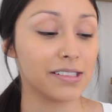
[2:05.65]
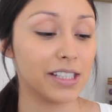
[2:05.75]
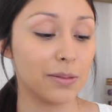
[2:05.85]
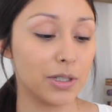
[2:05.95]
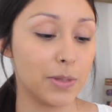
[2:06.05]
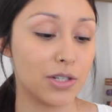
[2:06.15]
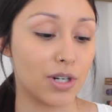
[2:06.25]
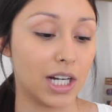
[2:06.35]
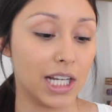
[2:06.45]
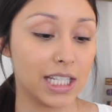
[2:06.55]
Next thing I'm going to be
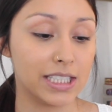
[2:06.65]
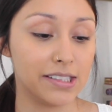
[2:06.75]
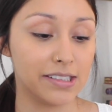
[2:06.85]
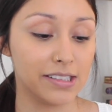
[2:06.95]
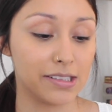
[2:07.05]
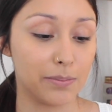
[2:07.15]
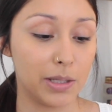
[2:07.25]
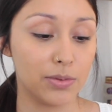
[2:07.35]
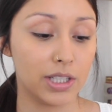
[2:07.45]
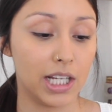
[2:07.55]
trying is this
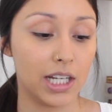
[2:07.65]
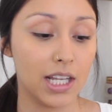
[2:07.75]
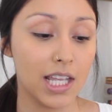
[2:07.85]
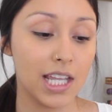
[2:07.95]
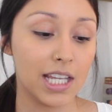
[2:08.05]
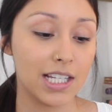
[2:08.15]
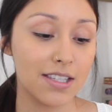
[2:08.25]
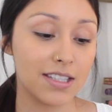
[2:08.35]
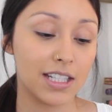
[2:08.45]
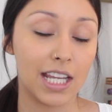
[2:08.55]
Maybelline
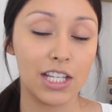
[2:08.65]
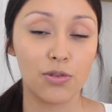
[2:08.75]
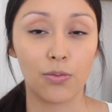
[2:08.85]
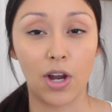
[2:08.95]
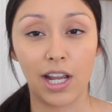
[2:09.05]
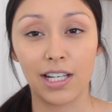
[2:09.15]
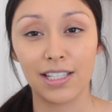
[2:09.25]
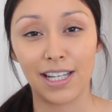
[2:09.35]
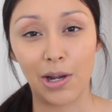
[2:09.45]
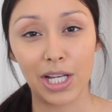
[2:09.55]
Instant Age
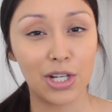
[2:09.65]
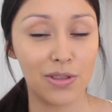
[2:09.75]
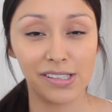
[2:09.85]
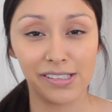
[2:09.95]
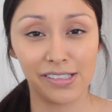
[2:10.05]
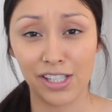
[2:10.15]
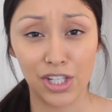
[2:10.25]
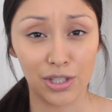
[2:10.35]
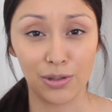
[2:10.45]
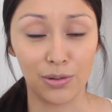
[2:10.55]
Rewind. Now I know this isn't
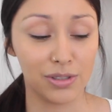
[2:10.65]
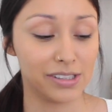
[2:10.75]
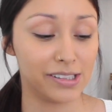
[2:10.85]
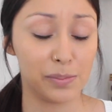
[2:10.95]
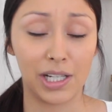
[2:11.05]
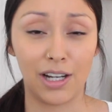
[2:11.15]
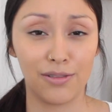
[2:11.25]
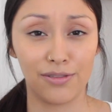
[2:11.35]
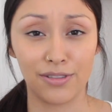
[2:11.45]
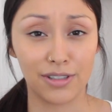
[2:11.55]
new, this has been
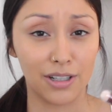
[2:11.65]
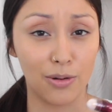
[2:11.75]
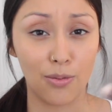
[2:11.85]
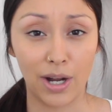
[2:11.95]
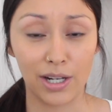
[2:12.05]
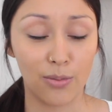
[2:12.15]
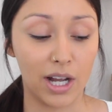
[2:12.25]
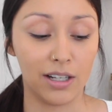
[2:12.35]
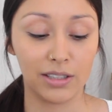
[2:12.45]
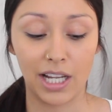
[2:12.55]
out for quite a
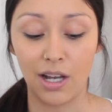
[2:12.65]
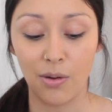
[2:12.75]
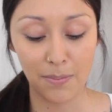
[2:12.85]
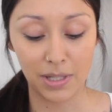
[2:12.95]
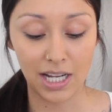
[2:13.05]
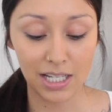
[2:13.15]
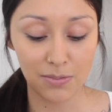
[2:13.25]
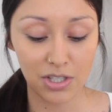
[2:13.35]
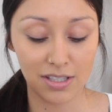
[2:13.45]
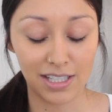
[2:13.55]
while now, but I
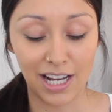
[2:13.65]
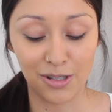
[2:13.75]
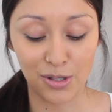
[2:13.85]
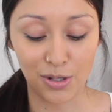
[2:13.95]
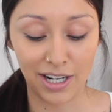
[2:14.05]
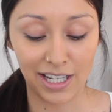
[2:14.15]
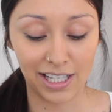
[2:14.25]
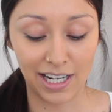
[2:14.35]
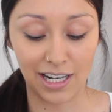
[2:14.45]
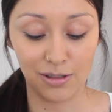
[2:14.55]
am just now trying
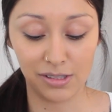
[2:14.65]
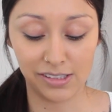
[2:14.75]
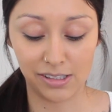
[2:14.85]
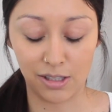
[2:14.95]
it out.